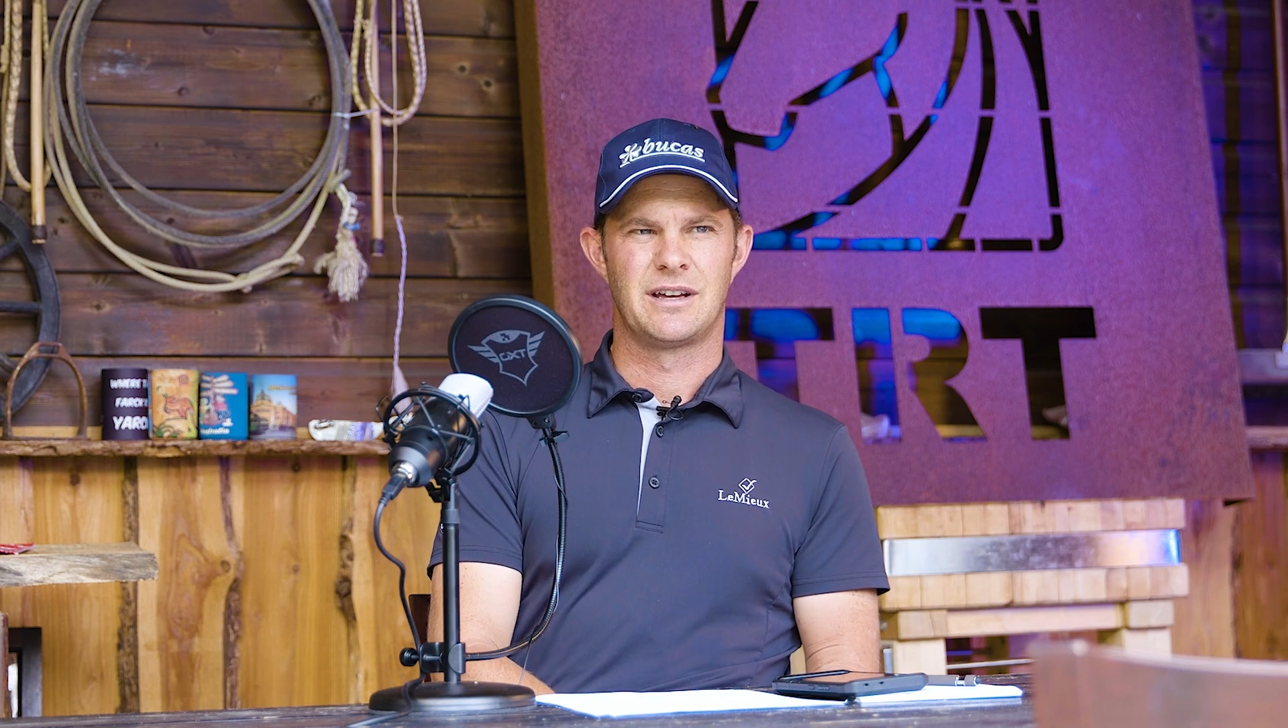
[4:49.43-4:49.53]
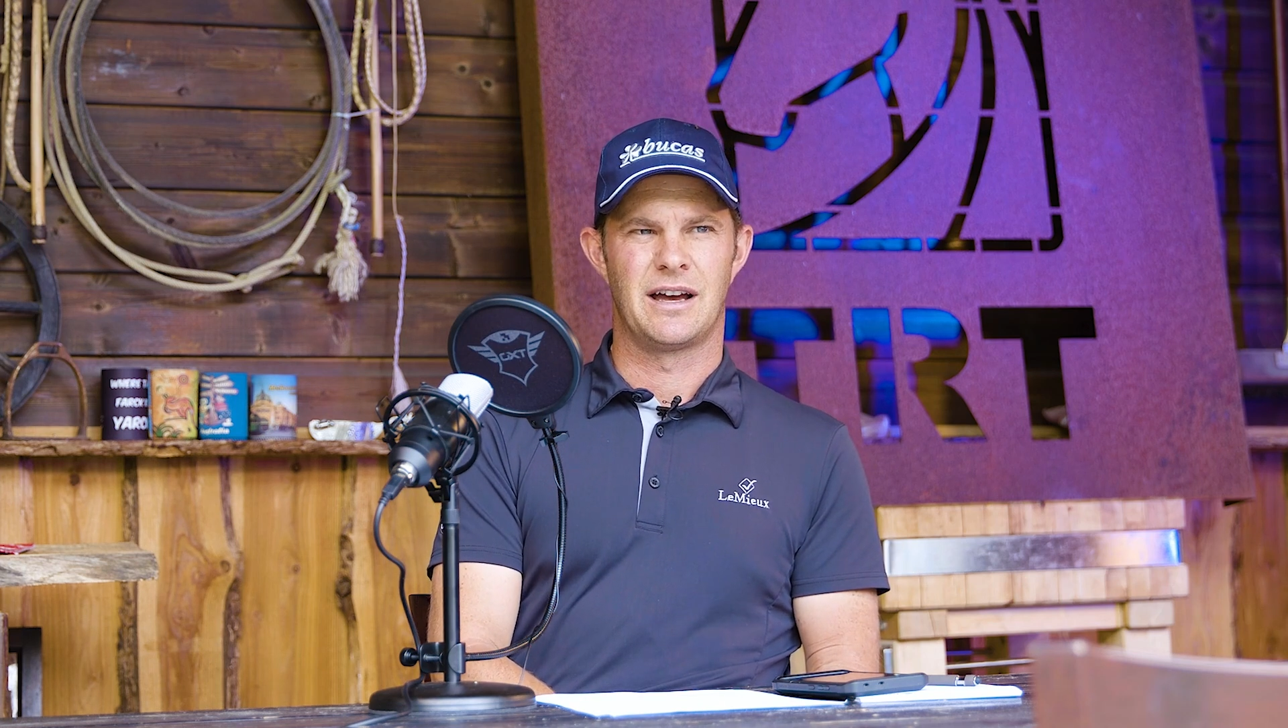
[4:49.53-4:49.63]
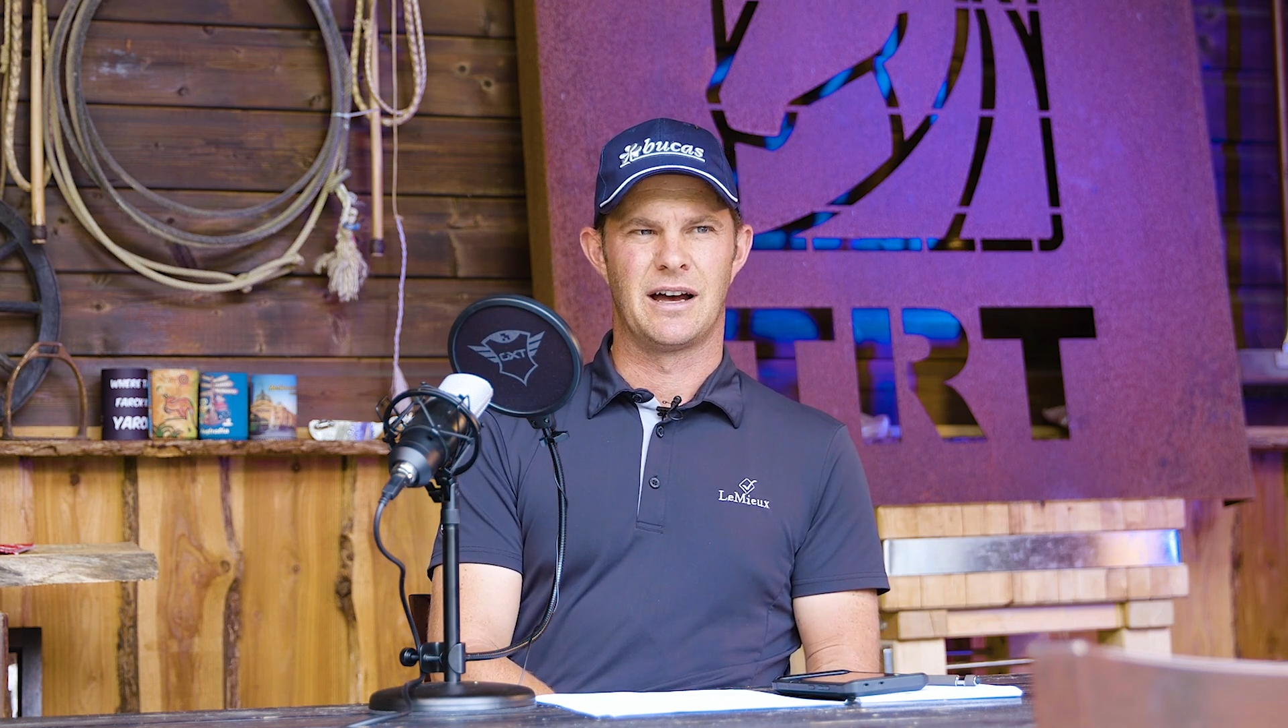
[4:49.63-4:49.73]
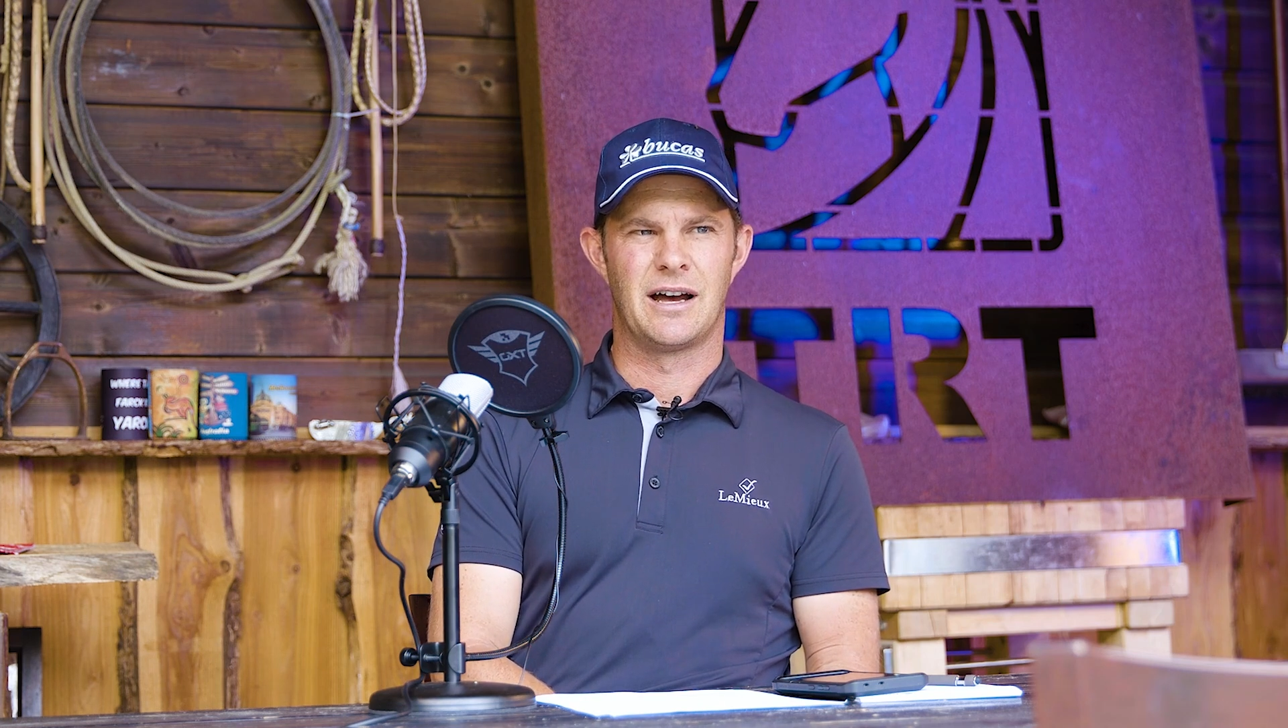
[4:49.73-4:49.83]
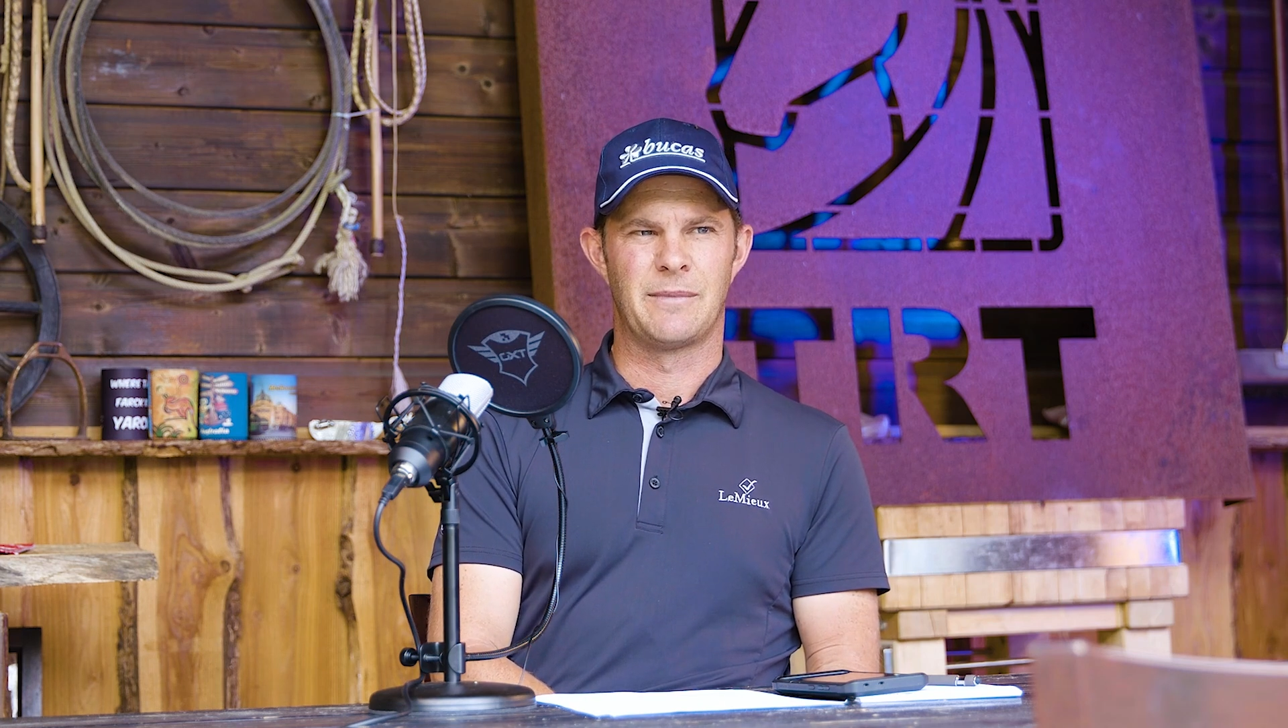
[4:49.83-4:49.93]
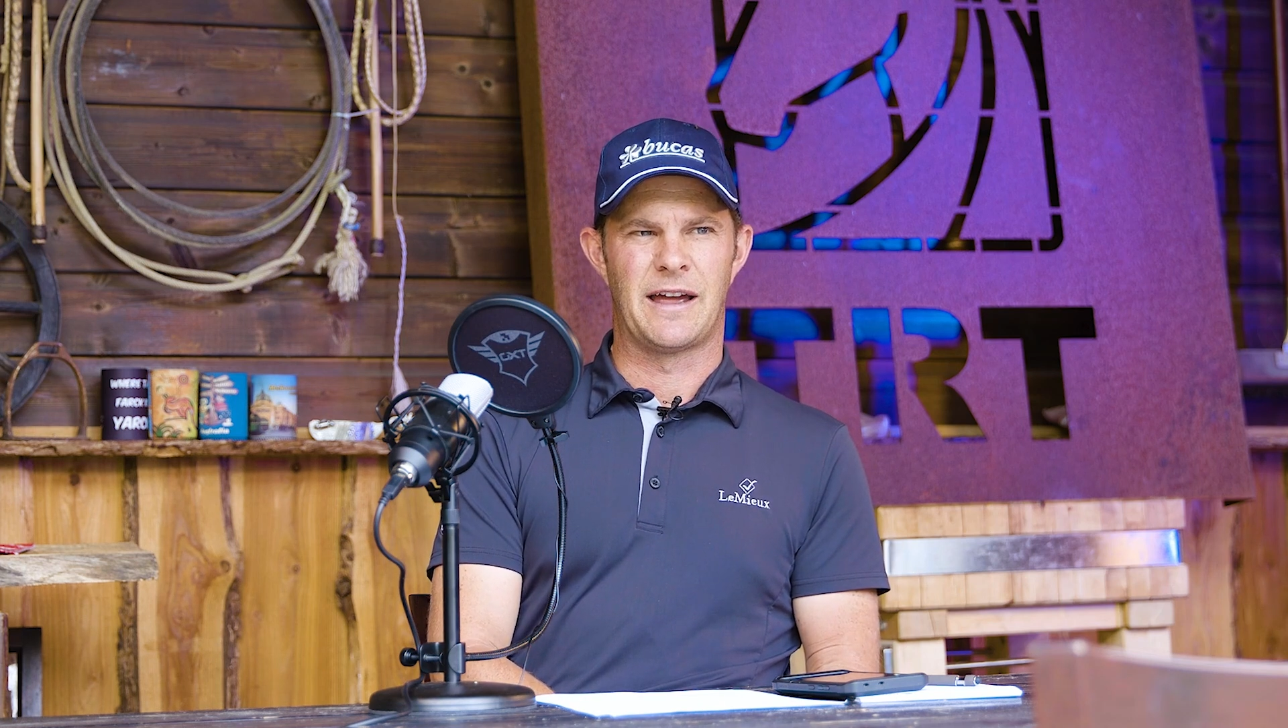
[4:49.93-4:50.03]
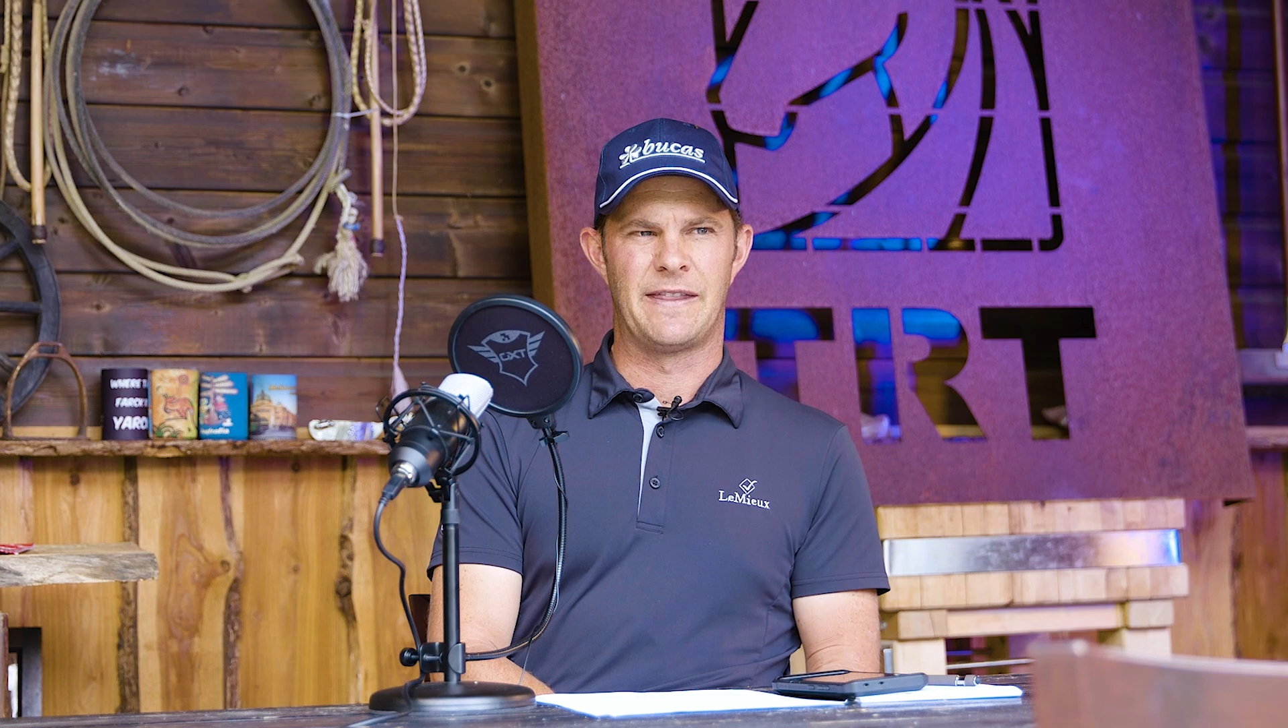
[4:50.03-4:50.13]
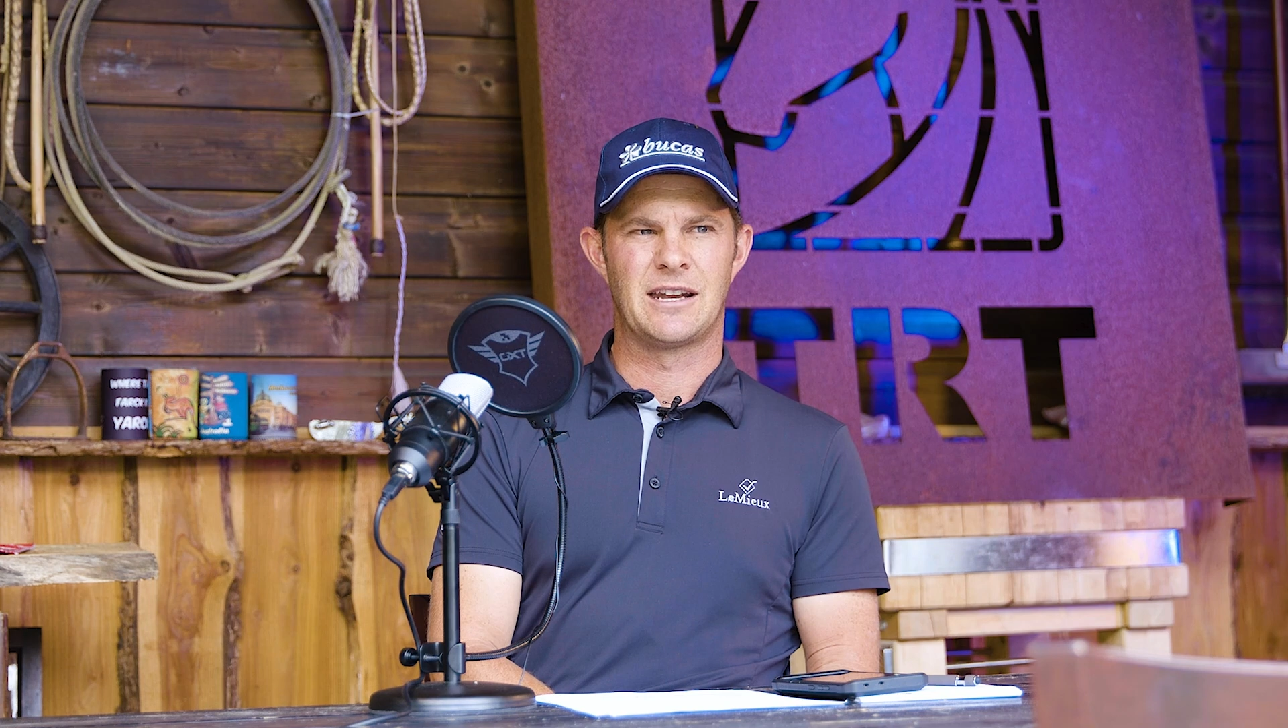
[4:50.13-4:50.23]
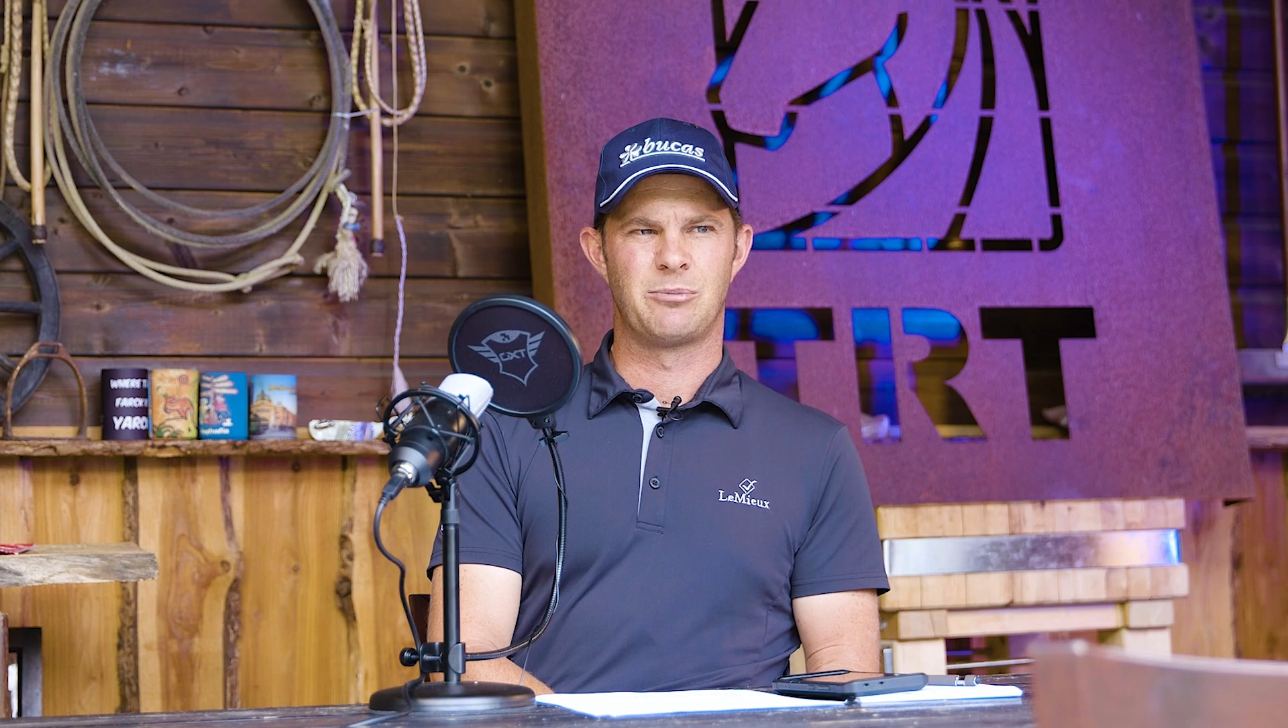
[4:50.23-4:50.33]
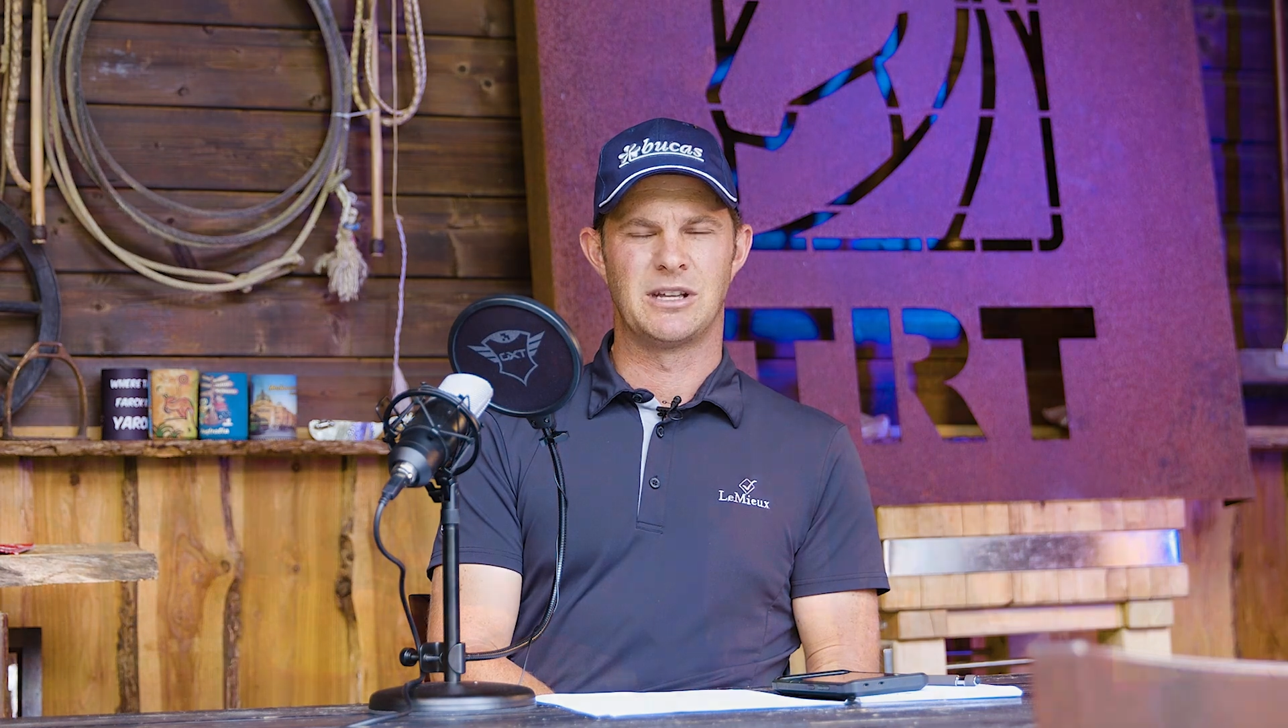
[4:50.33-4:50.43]
And
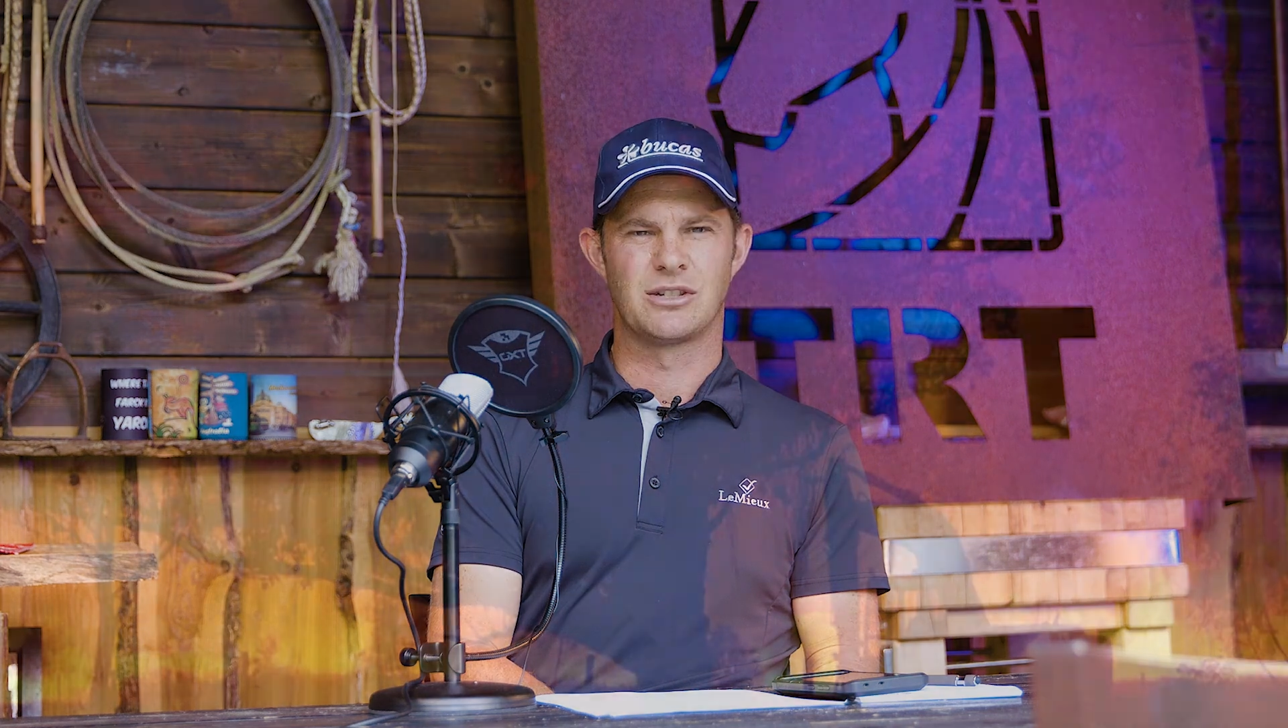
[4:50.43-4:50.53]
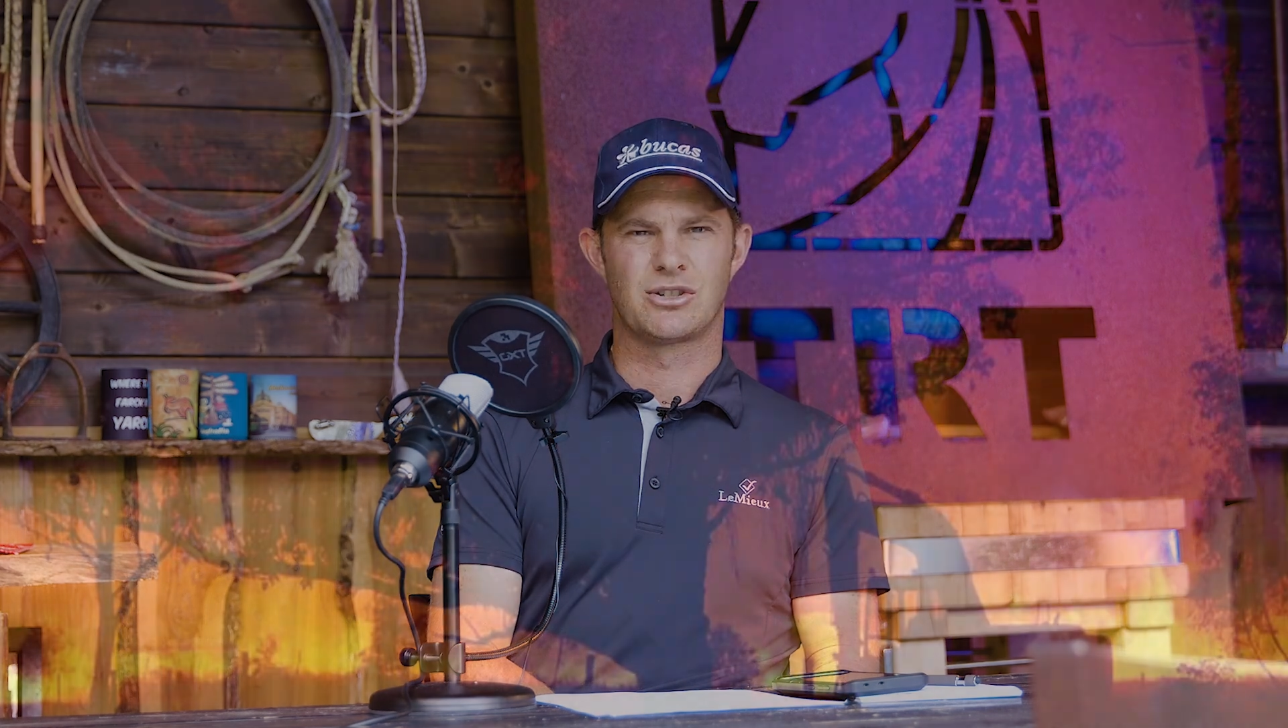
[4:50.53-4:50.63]
that had been